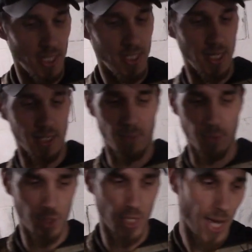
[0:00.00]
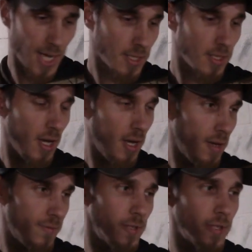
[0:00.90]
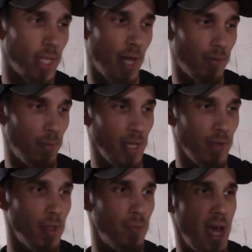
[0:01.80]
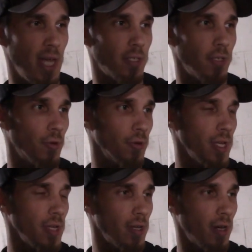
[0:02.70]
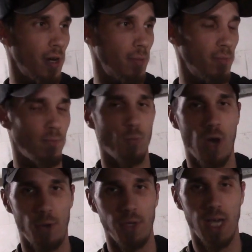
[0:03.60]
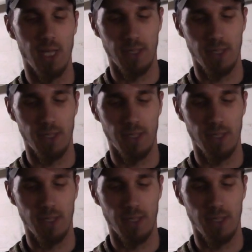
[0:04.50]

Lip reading: to take a couple shots. First off, I'm going to give you the backstory, why we got